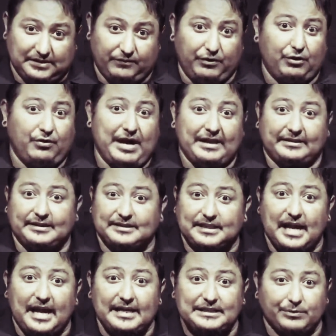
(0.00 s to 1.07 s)
If we don't got the
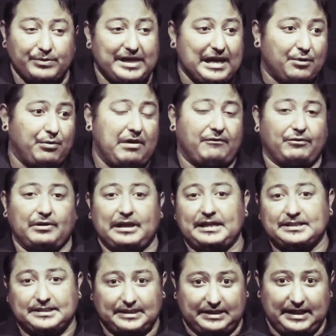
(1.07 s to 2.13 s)
size and we gotta wait for the
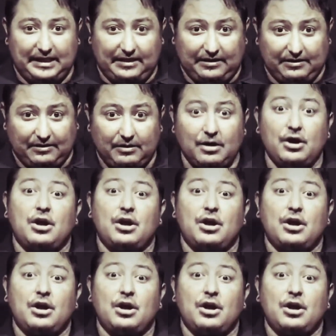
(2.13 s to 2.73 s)
lens to get here,